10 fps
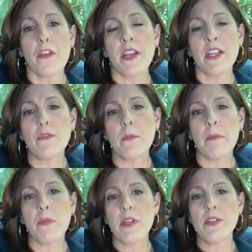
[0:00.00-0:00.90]
the thing to
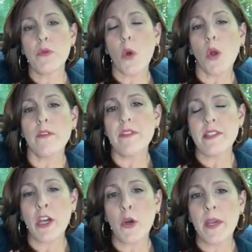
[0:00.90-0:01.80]
remember is, through all of this,
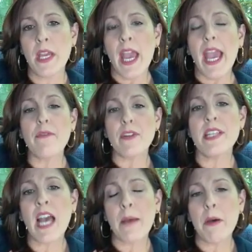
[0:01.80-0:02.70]
Naomi, every
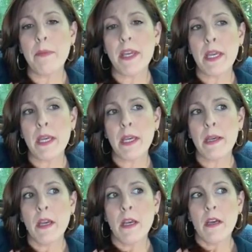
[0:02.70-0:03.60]
time I'm
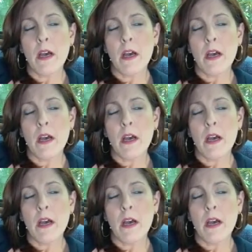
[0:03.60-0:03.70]
being